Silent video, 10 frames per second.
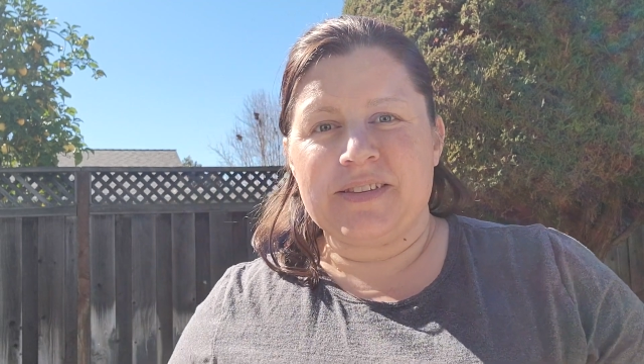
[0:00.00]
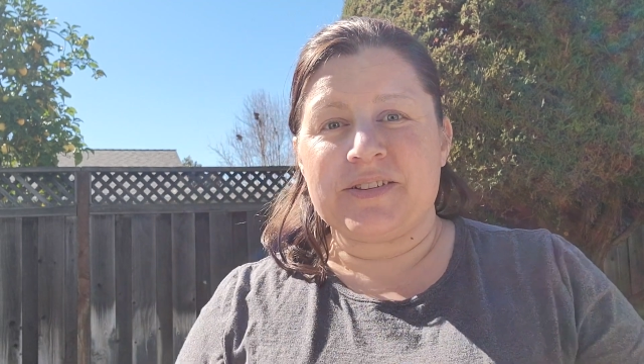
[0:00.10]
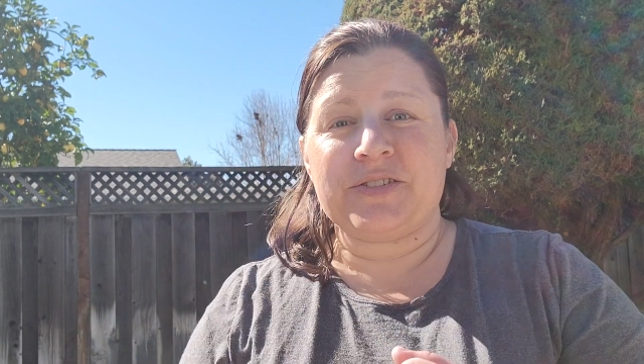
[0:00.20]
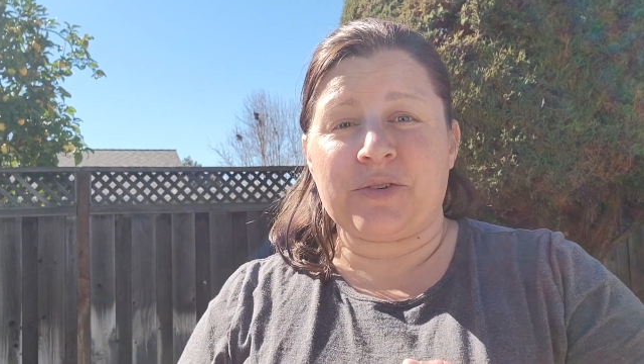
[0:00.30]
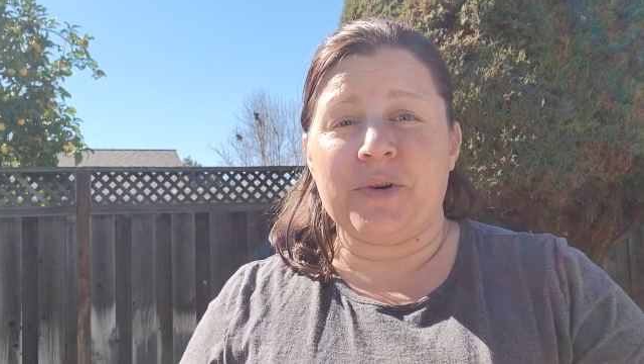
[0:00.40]
The
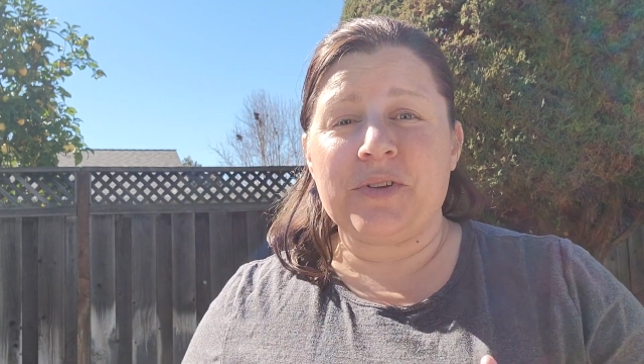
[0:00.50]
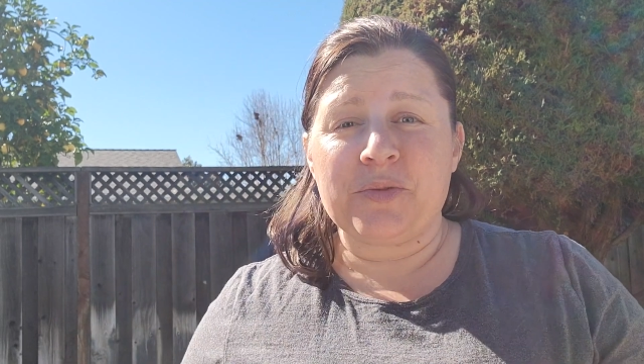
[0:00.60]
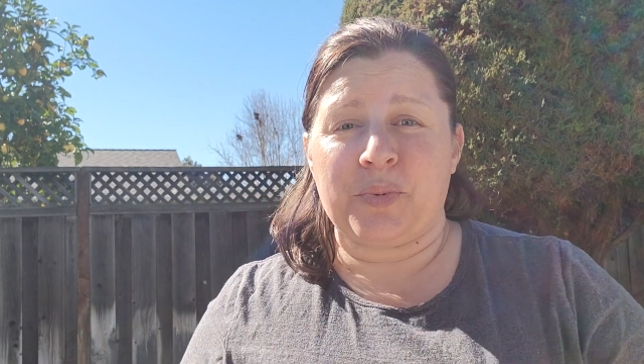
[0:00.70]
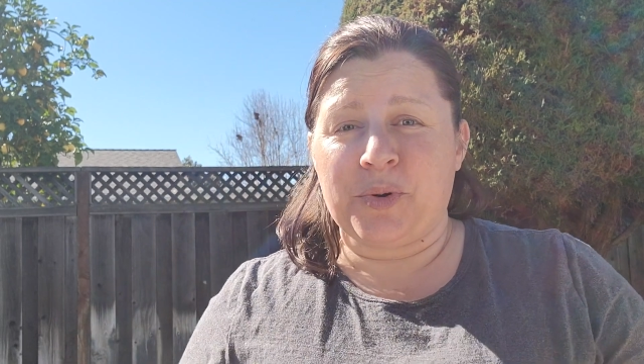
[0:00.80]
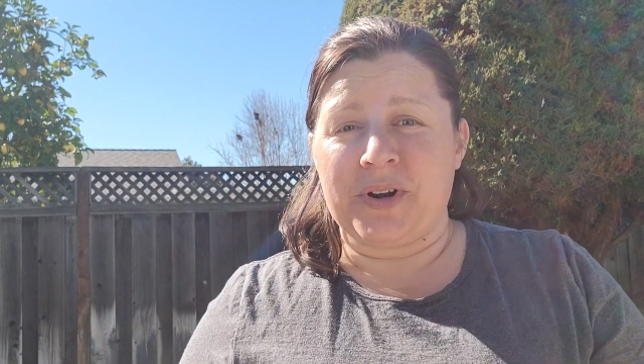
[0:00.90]

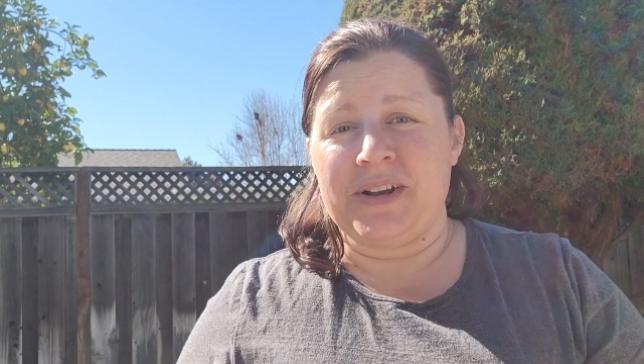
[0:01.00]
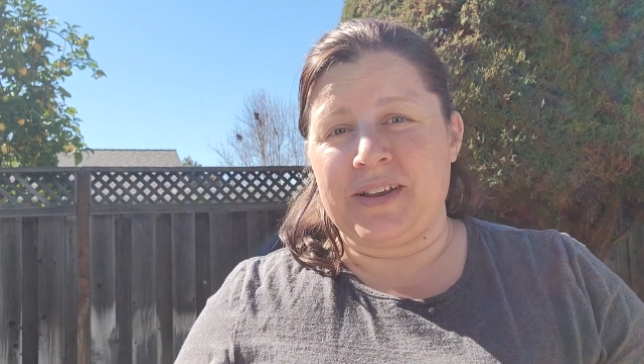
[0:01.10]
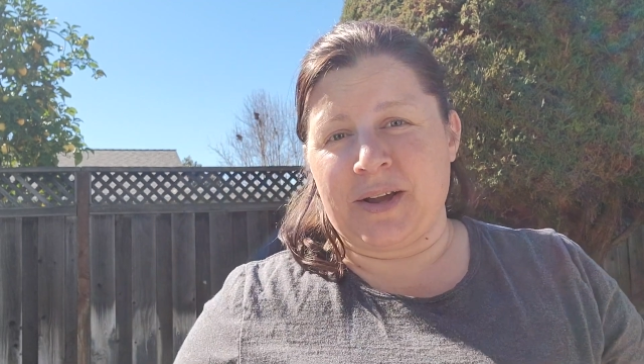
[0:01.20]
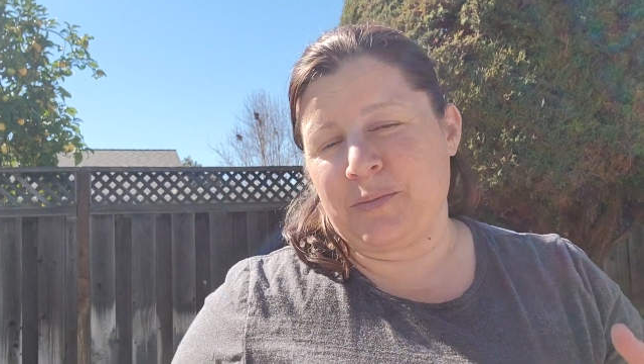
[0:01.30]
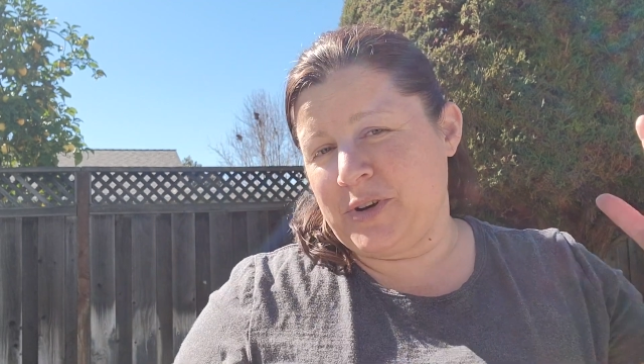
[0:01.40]
soil's pretty
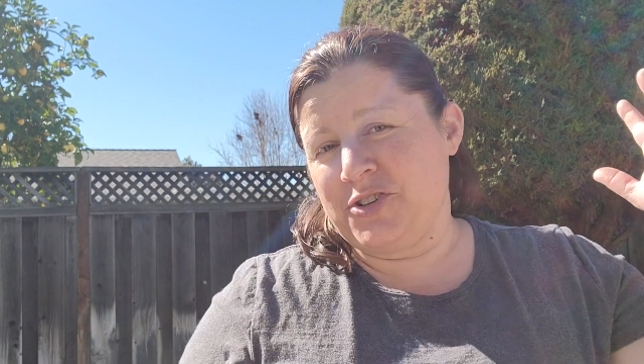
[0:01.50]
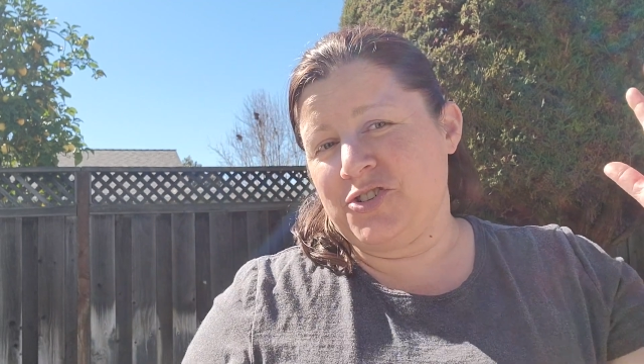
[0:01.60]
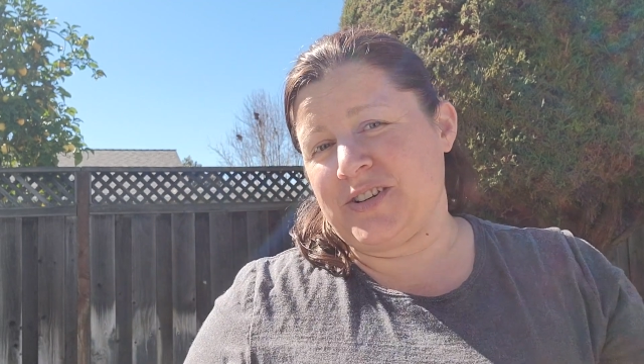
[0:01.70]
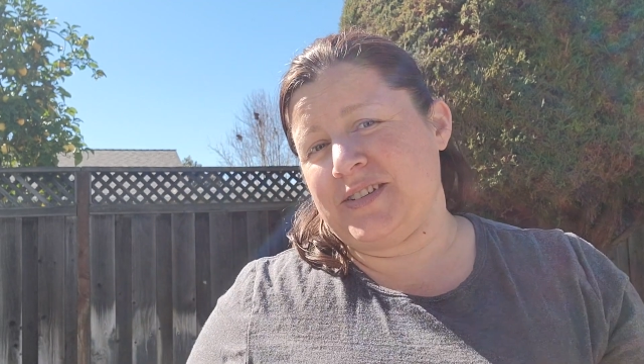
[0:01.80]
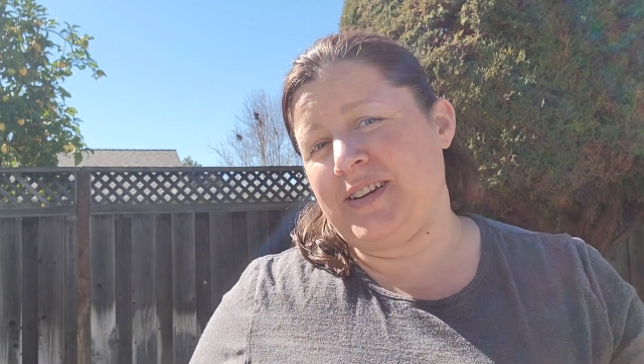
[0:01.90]
damp. We
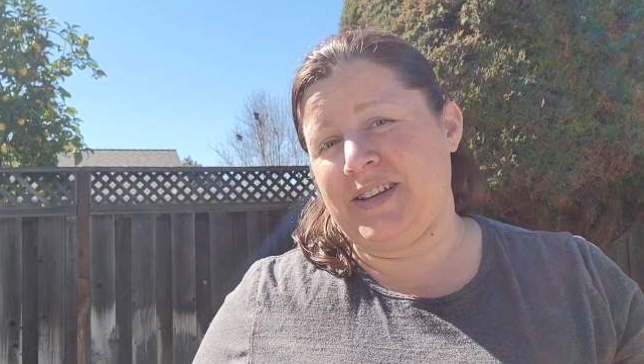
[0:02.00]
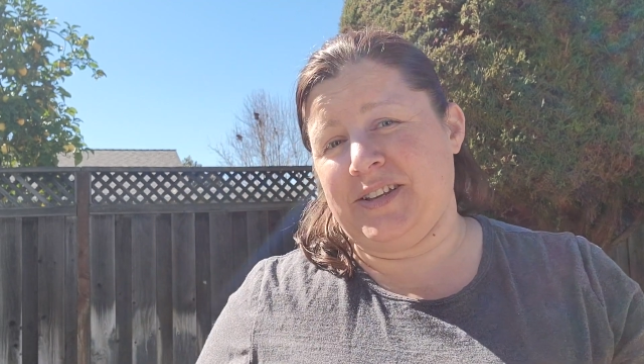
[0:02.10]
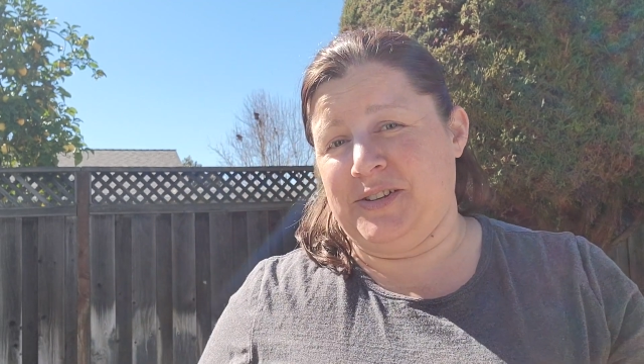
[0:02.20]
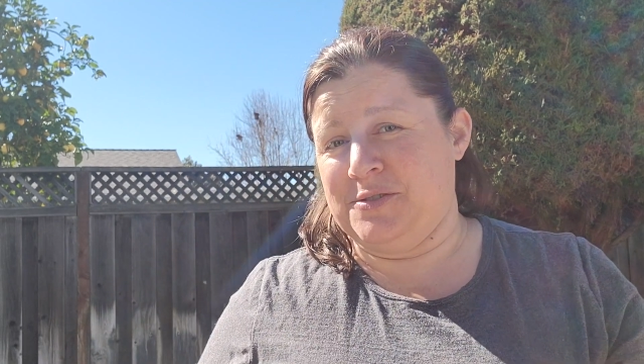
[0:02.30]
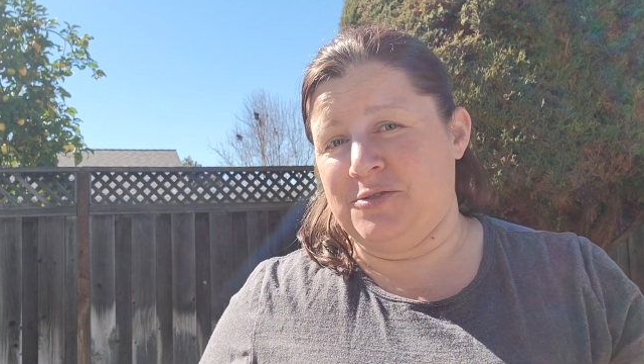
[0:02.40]
just had a
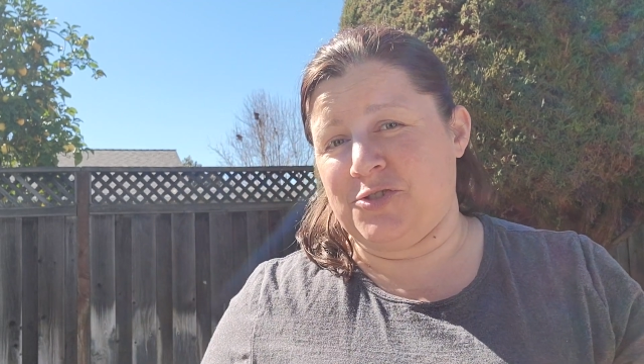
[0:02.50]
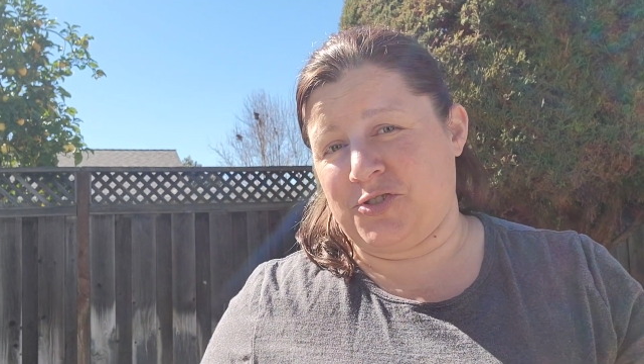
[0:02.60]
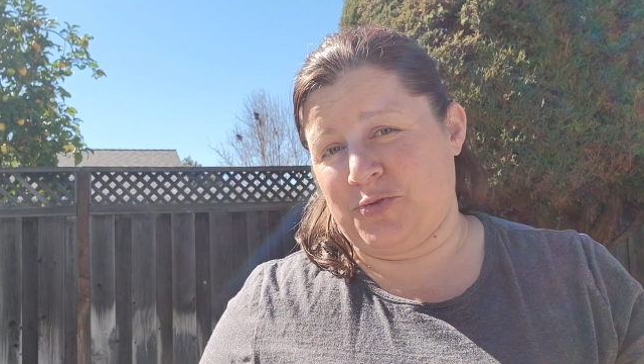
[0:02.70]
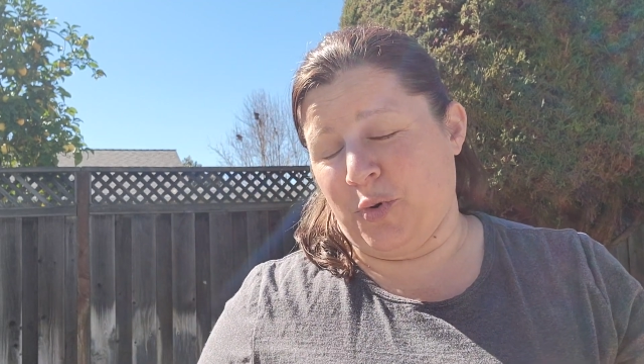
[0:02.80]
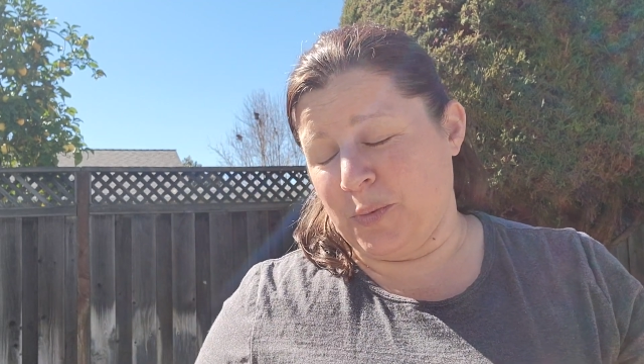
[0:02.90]
huge
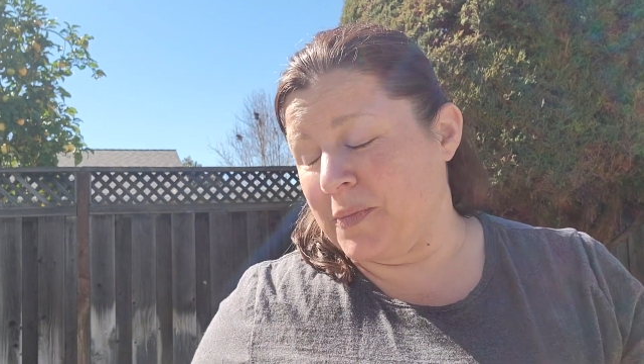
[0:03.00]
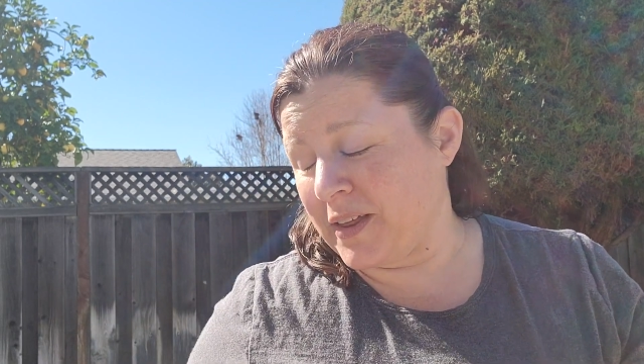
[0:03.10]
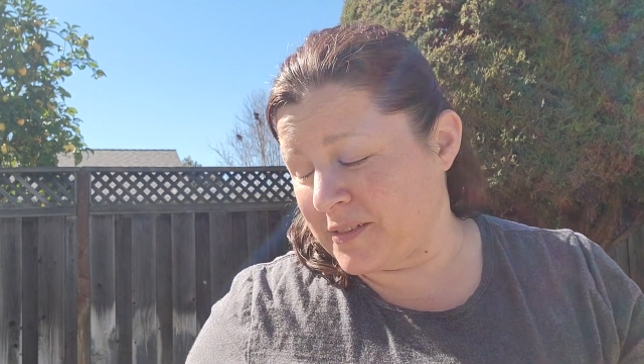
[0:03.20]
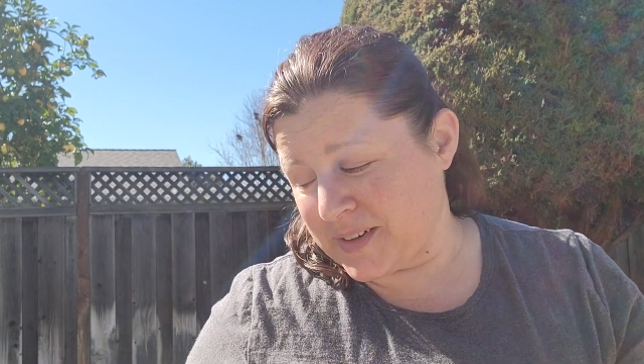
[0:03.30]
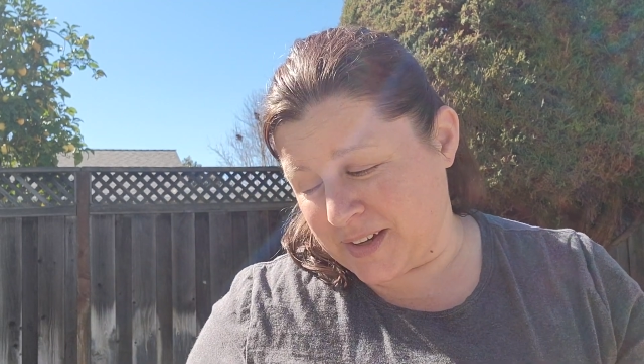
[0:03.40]
storm the
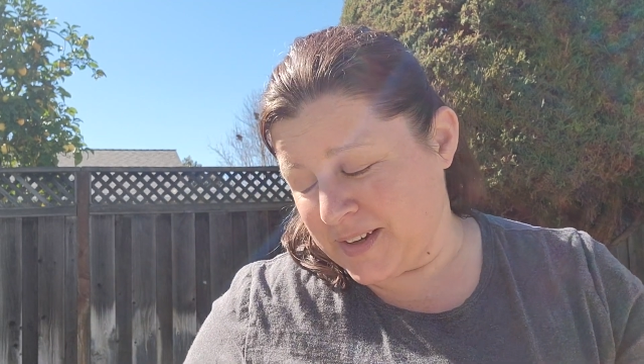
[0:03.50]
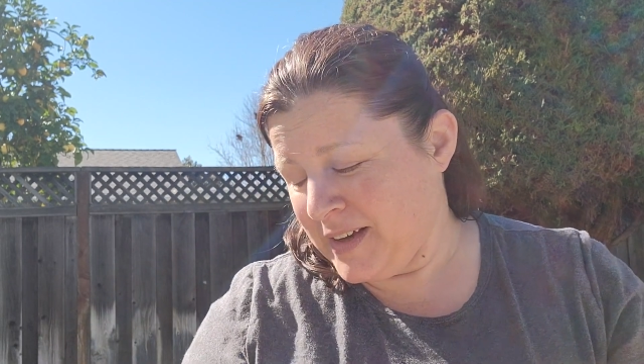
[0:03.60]
other day,